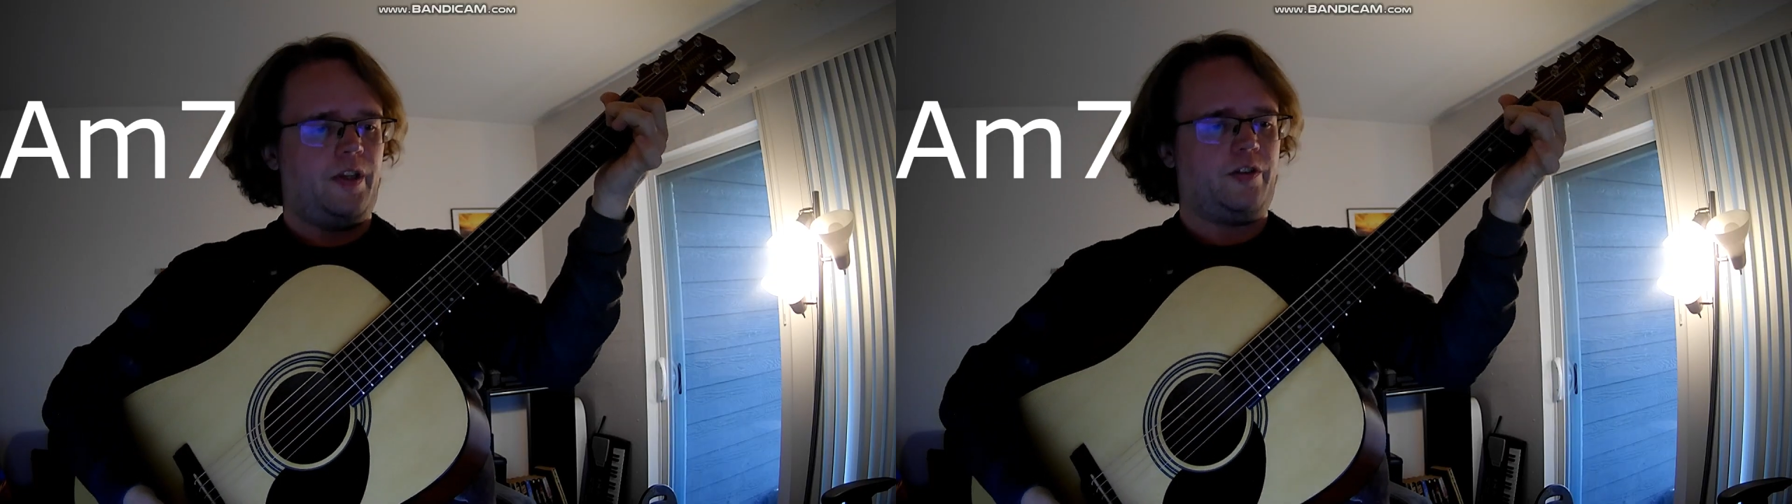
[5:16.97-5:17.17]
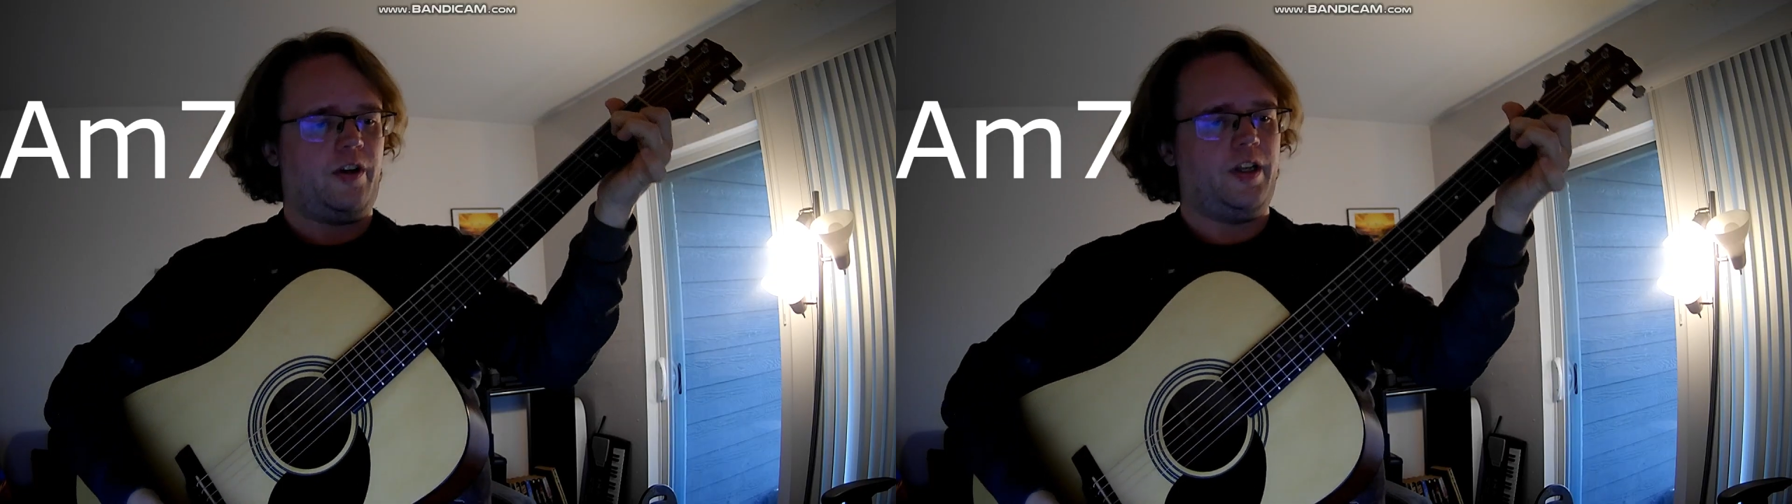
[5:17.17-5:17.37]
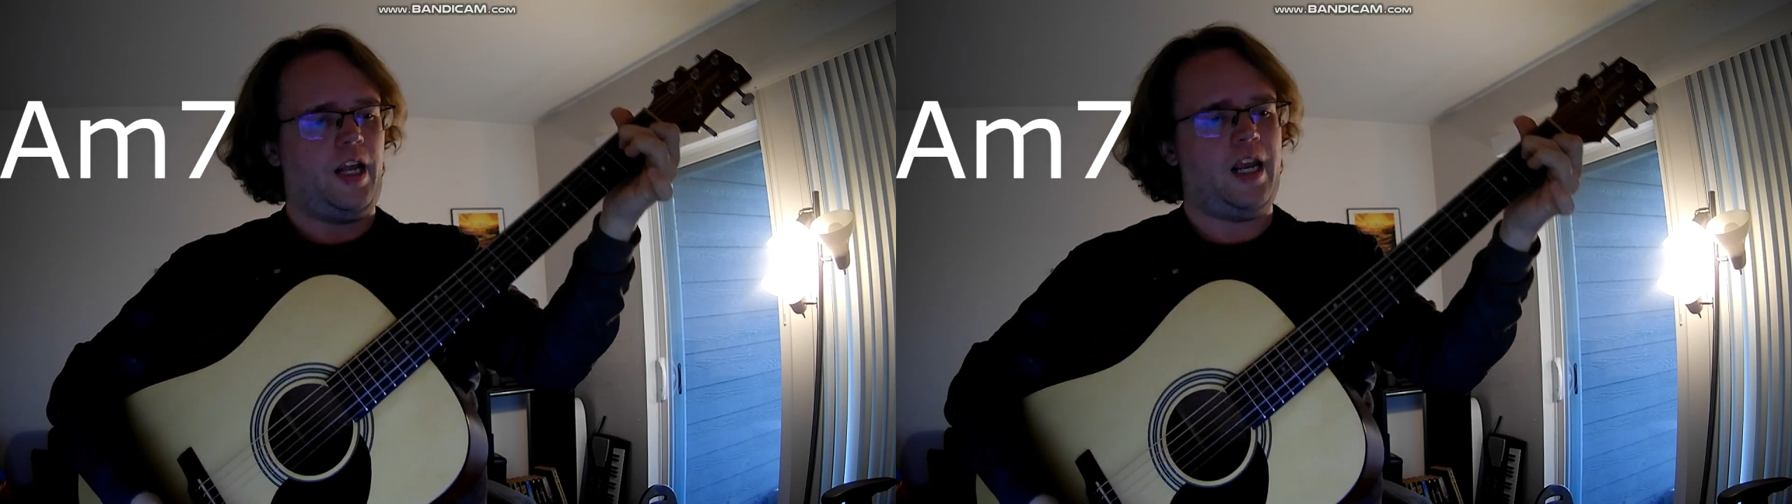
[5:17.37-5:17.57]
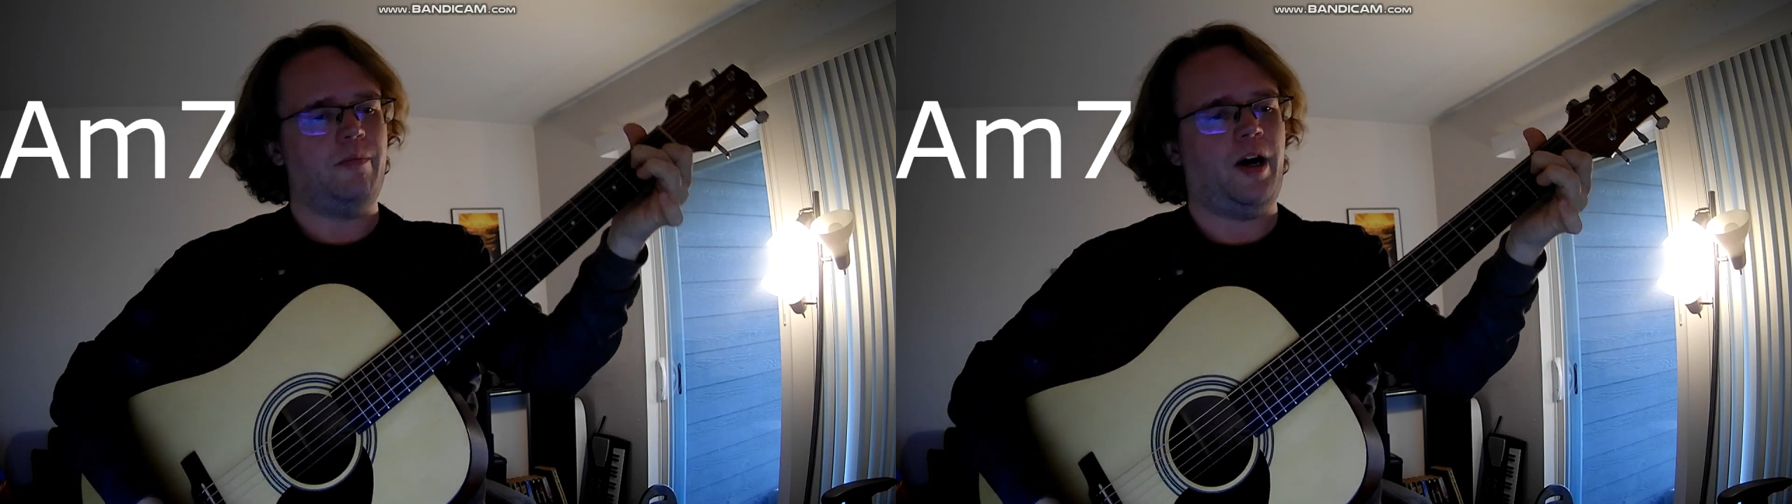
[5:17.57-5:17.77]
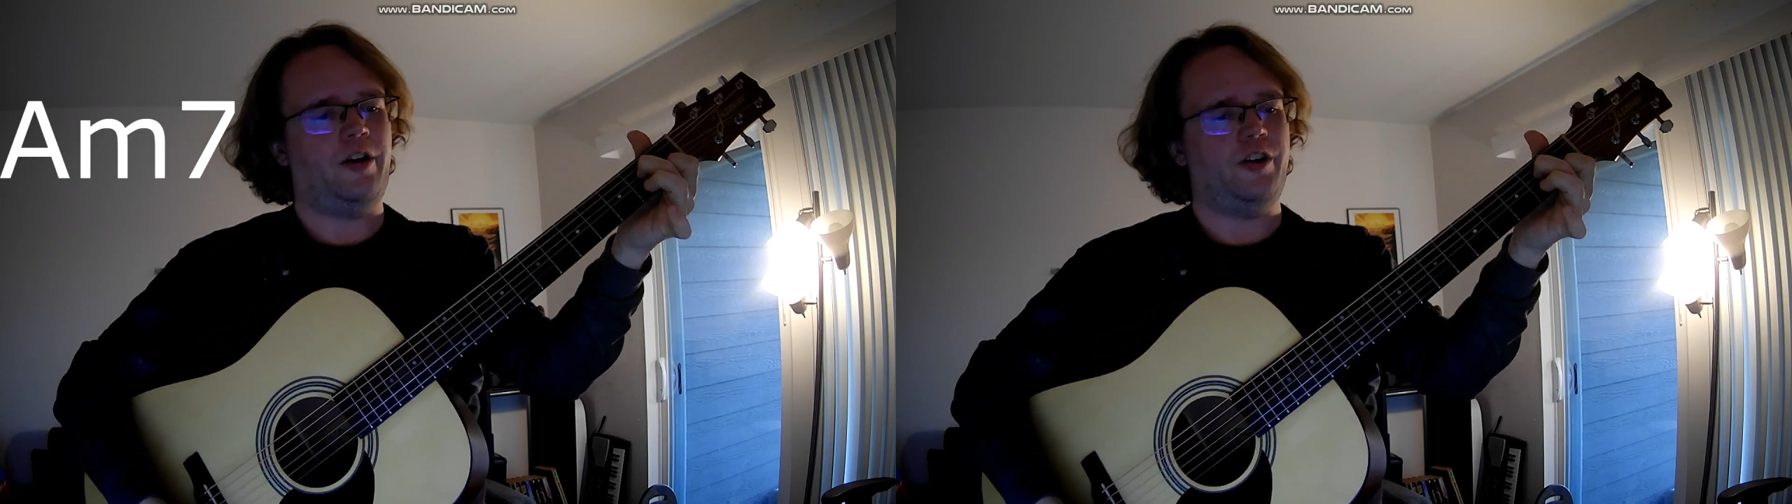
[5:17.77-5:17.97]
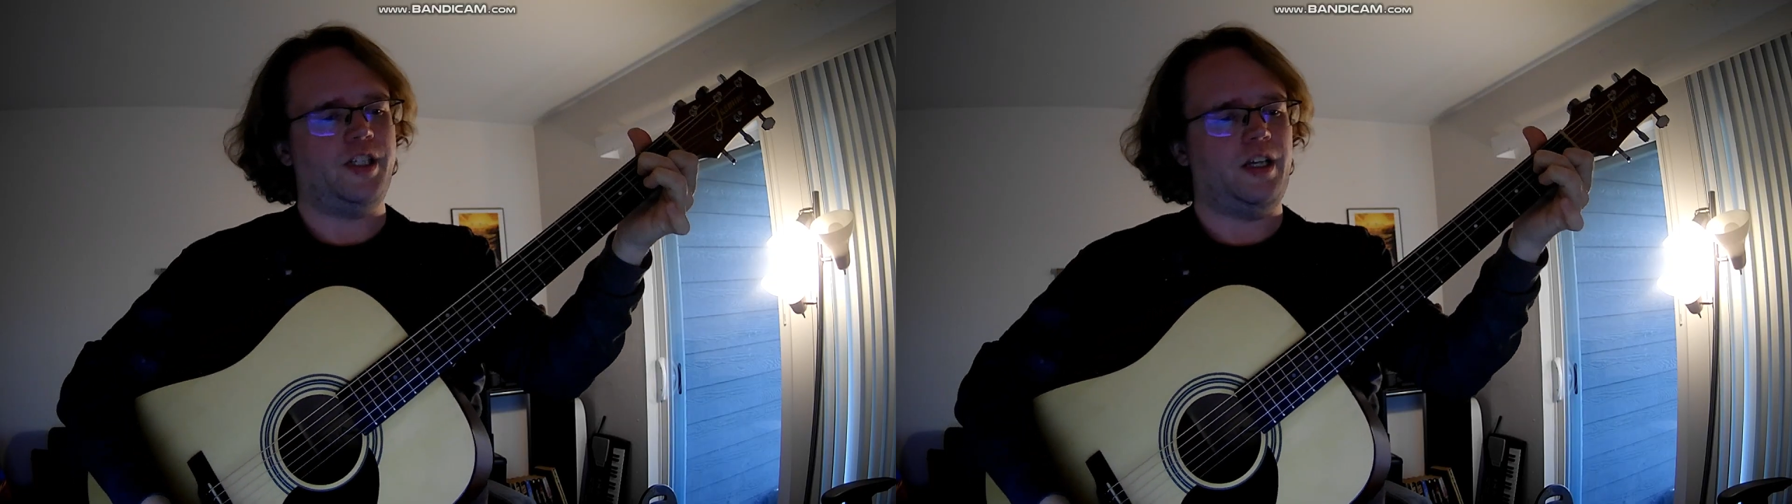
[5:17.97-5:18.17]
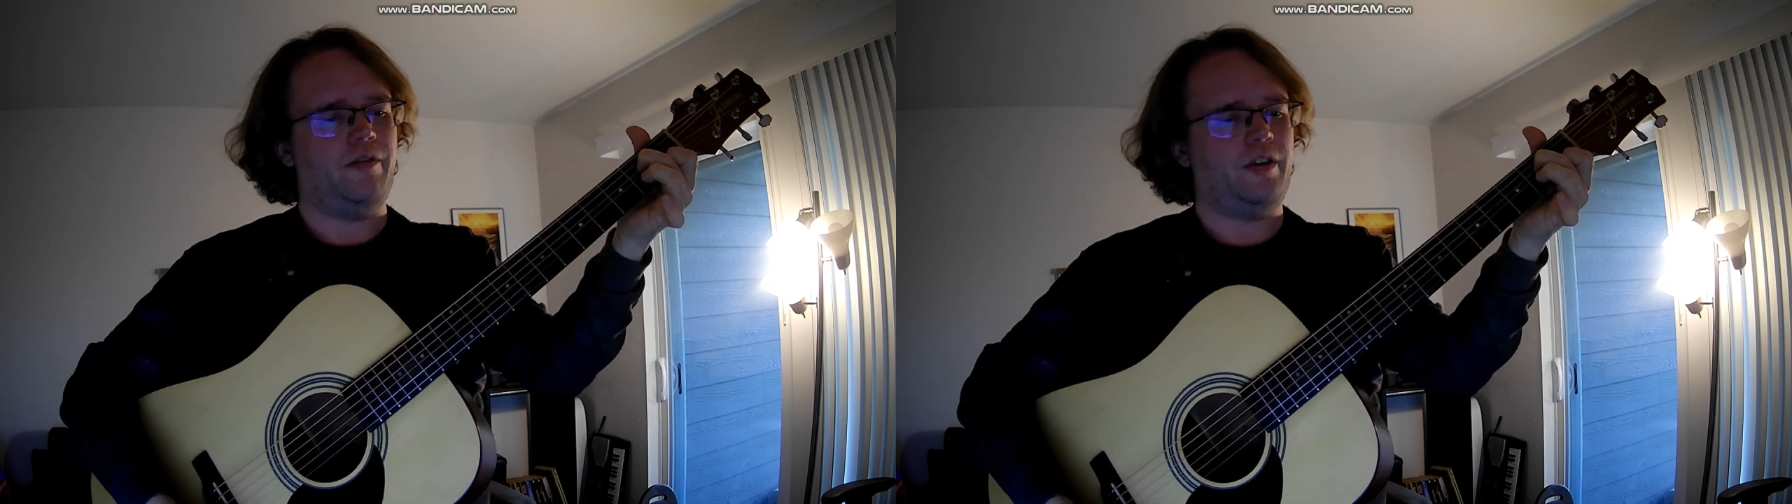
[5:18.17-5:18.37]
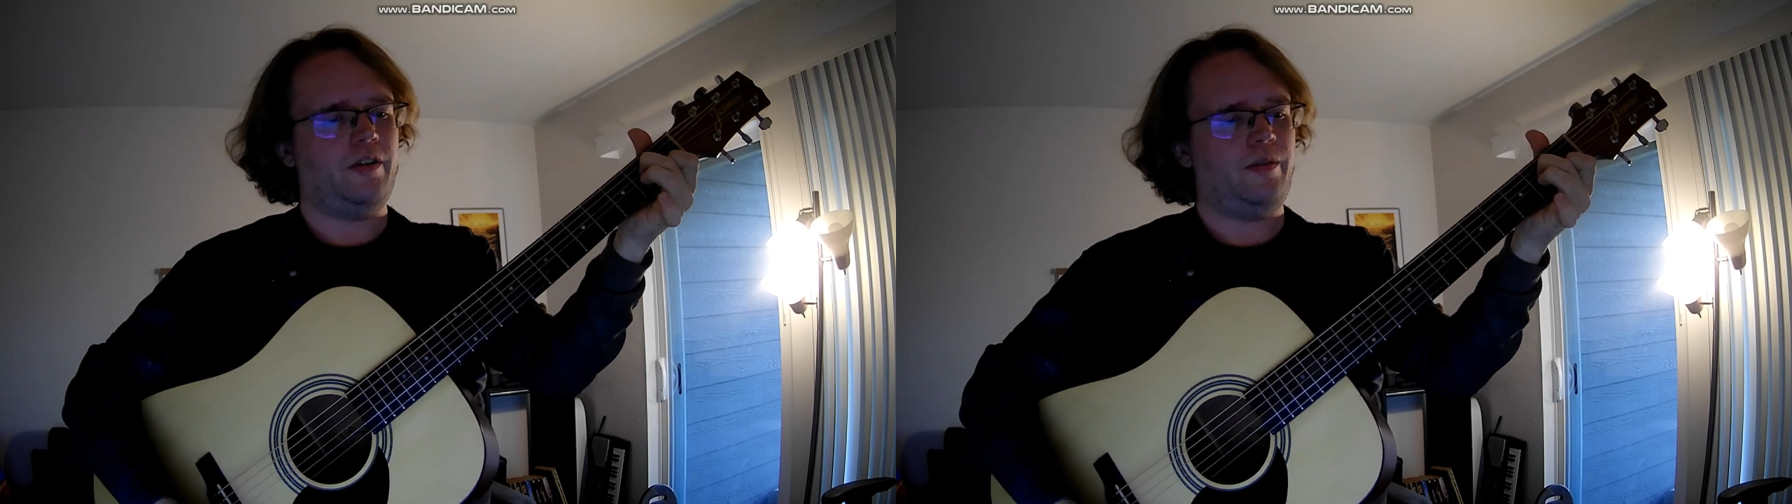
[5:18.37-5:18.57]
called an A minor
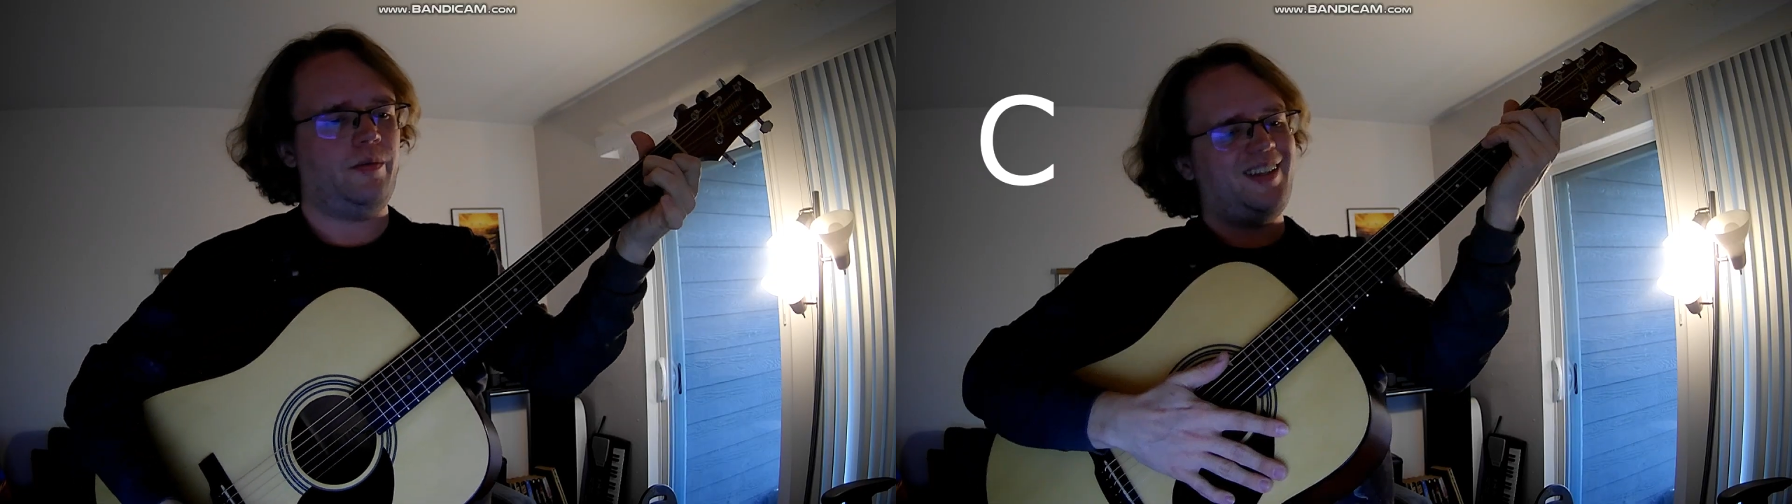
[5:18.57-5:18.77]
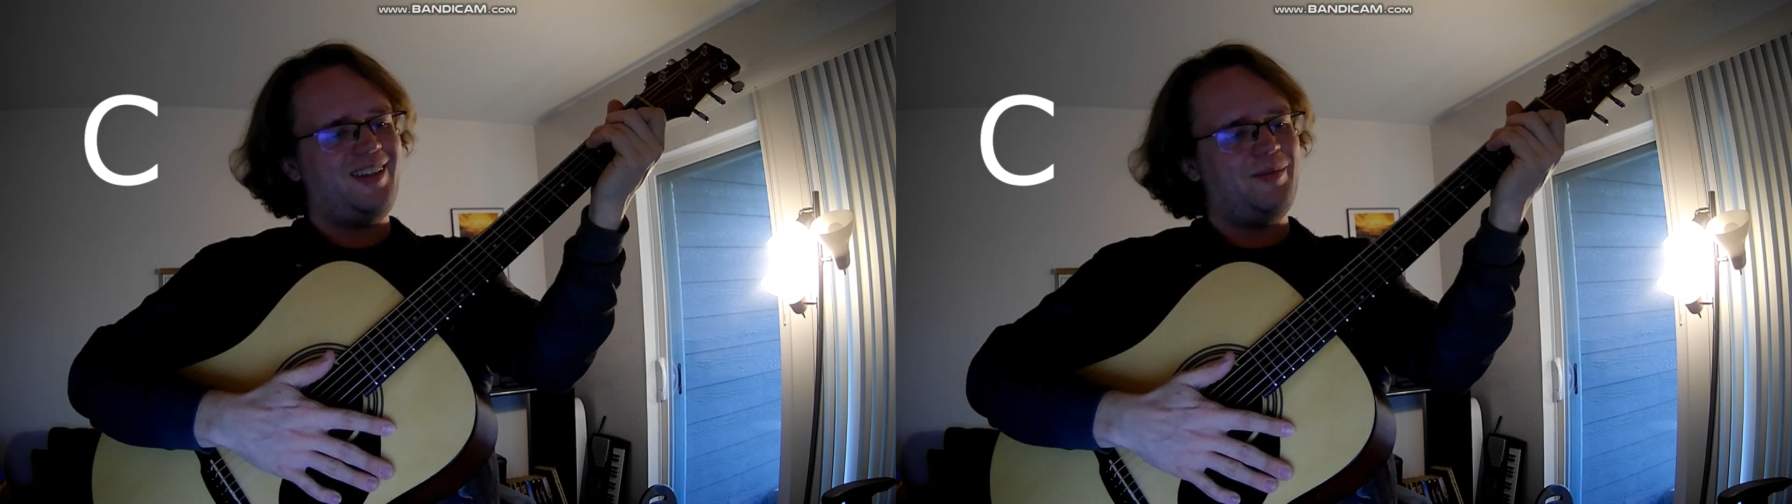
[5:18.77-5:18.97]
7,